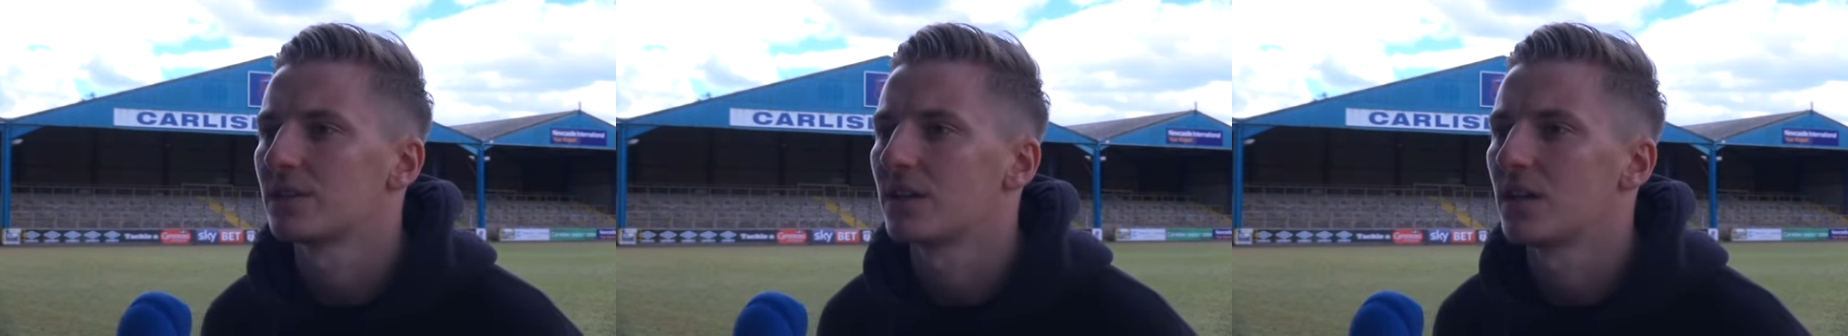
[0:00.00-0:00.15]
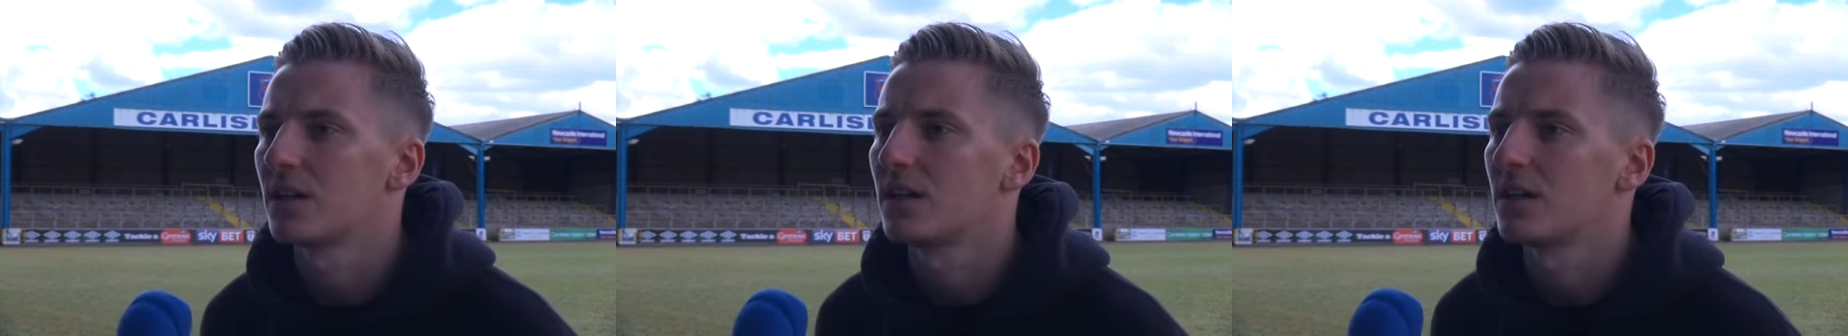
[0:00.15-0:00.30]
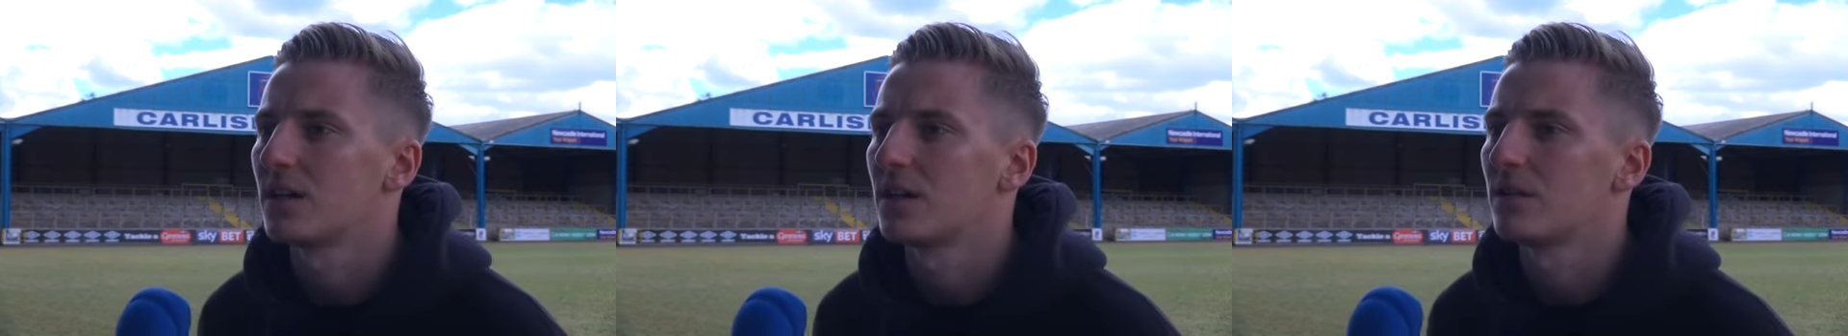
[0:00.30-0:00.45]

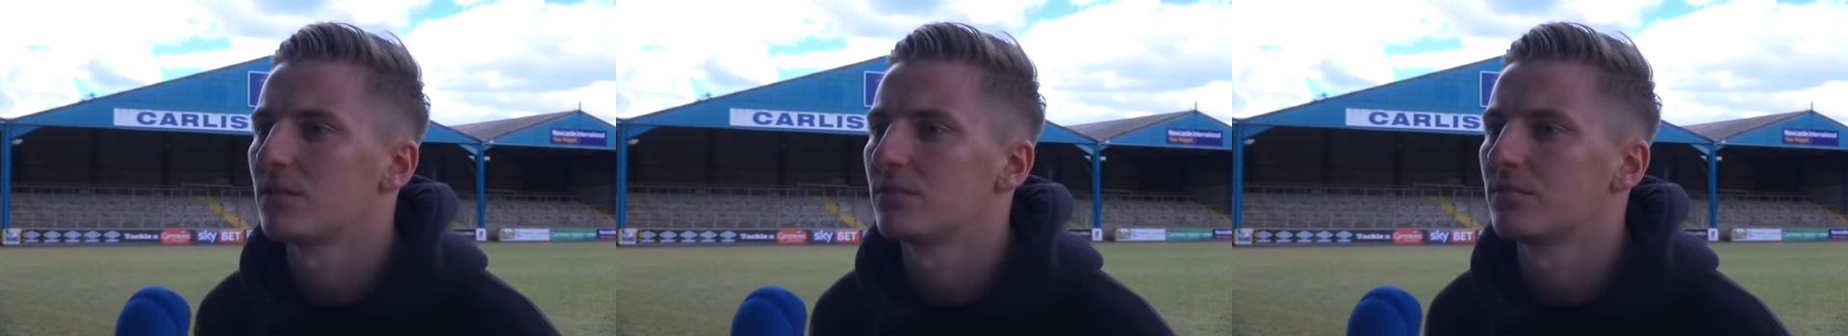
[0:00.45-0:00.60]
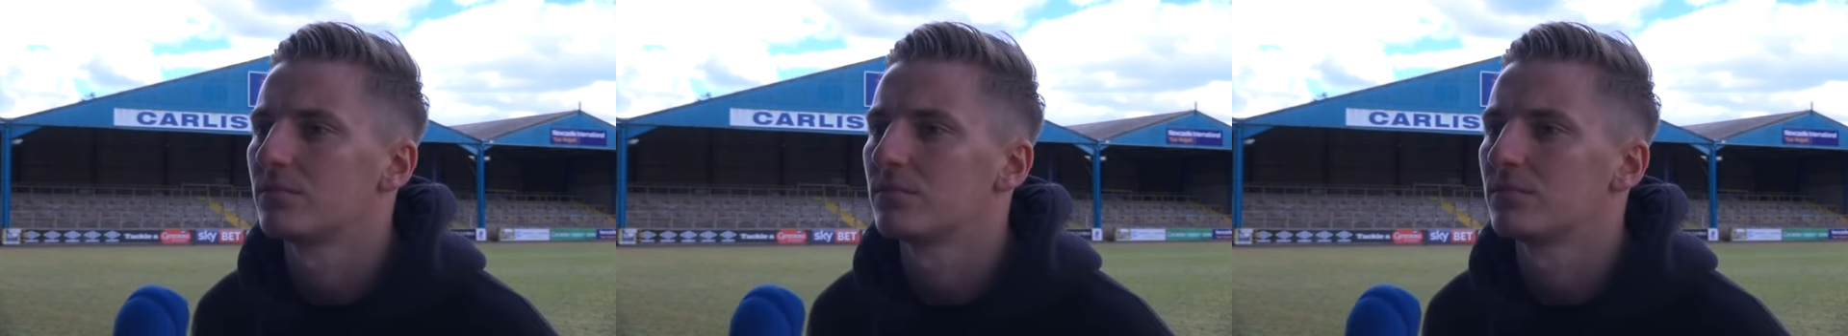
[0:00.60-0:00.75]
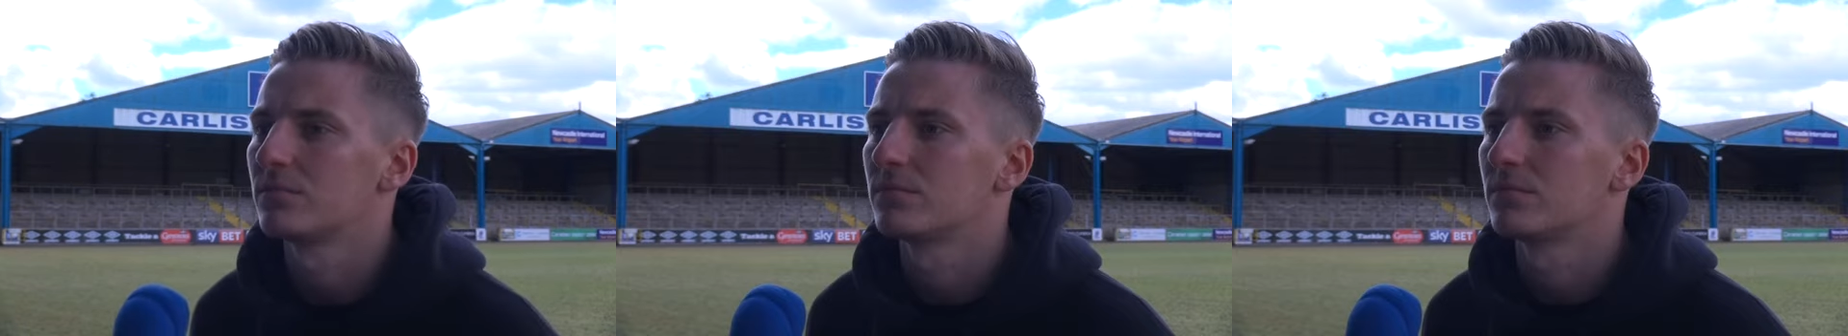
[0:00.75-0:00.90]

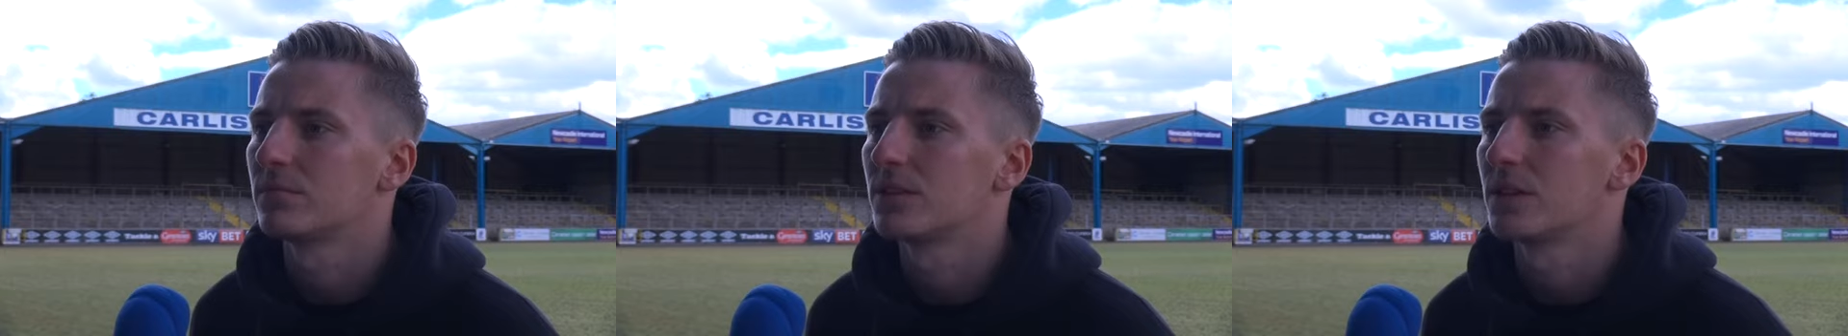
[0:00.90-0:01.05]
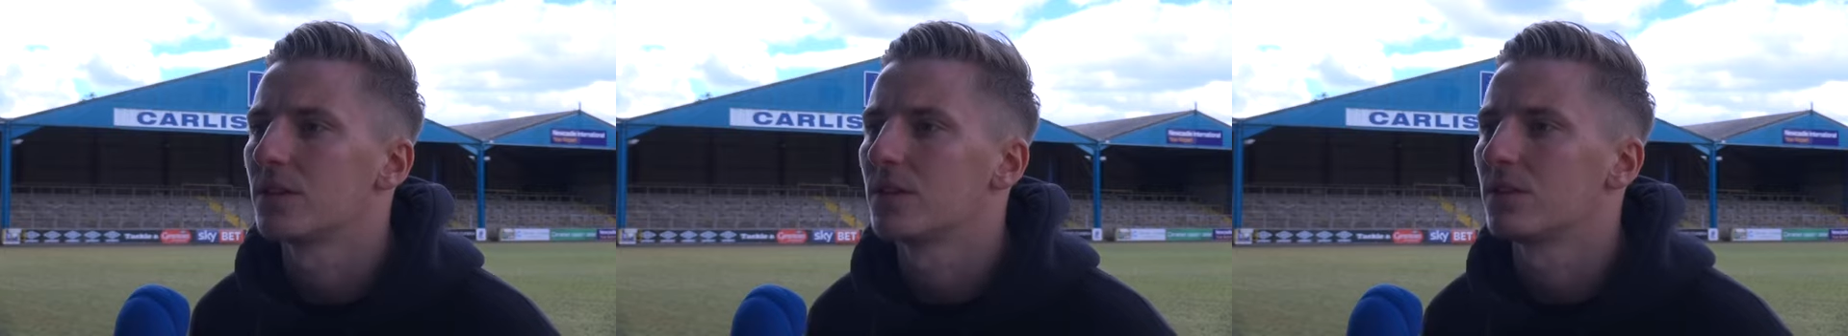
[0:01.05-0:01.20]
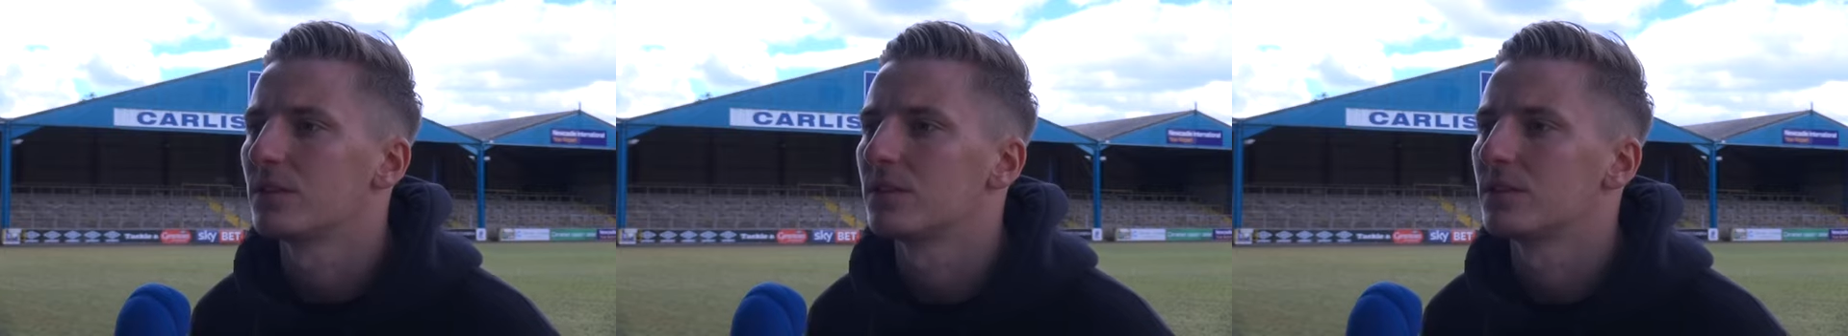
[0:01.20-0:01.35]
you
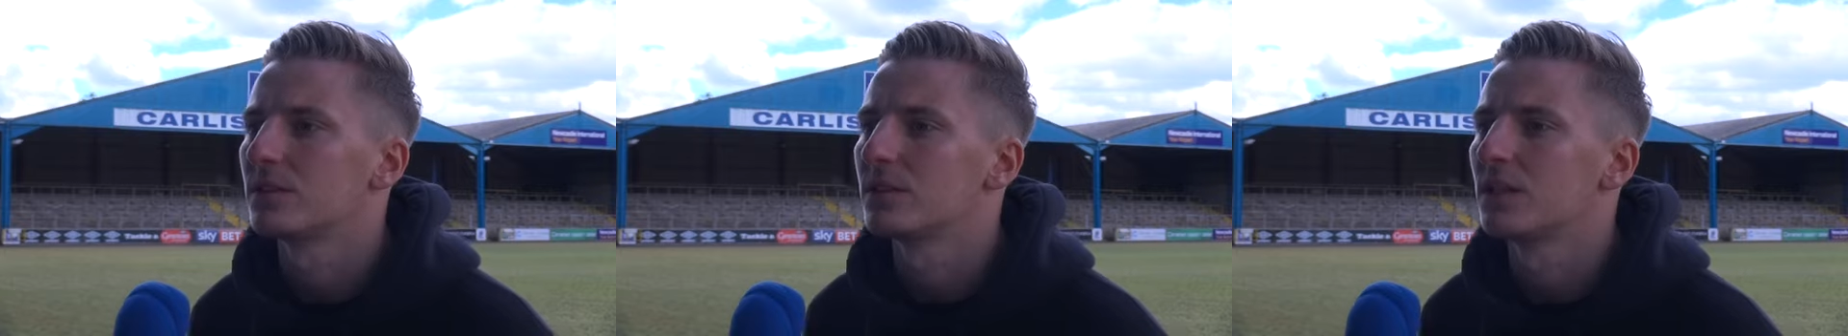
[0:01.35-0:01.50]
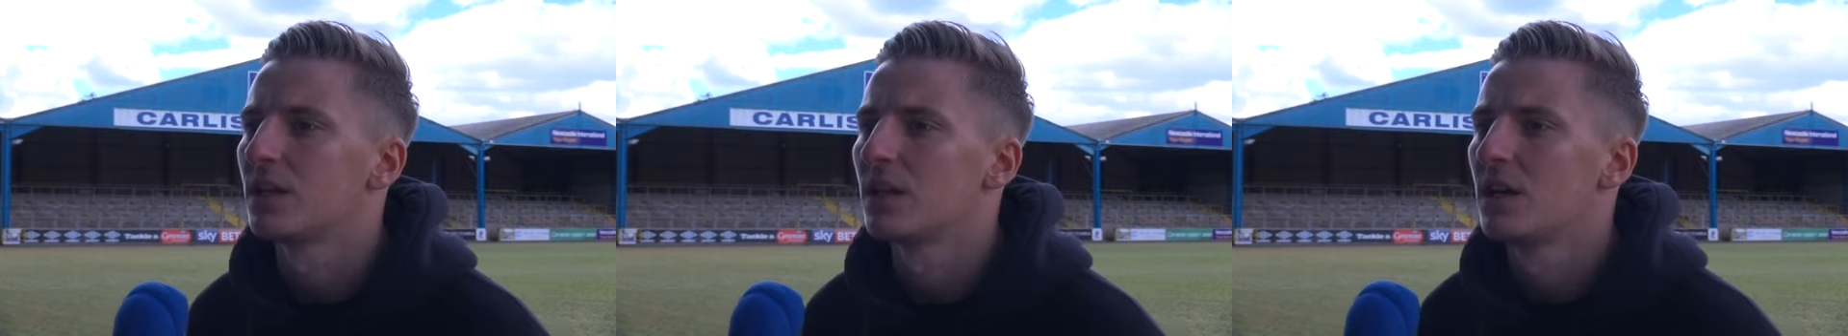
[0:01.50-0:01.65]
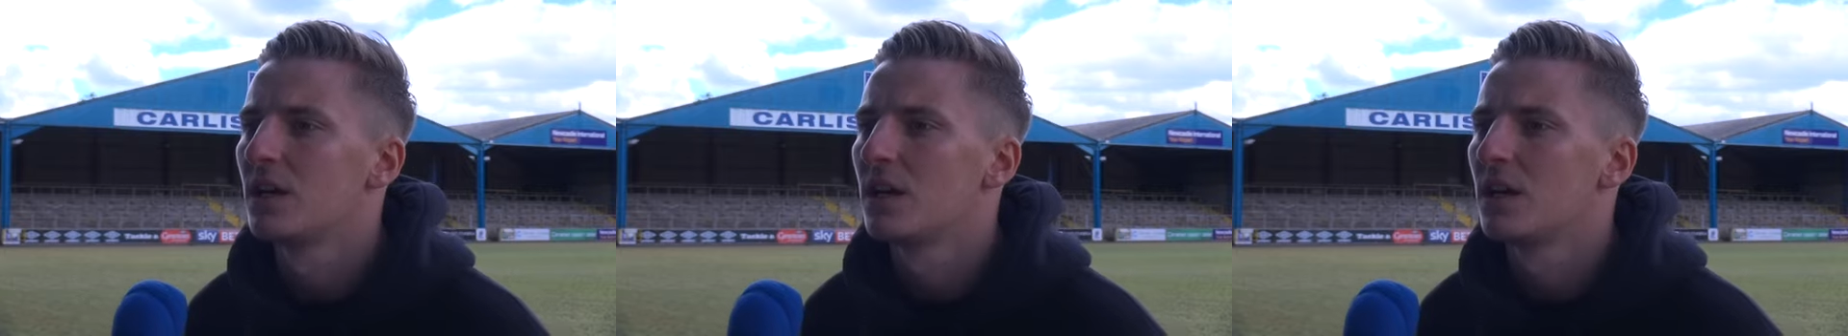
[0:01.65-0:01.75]
know, and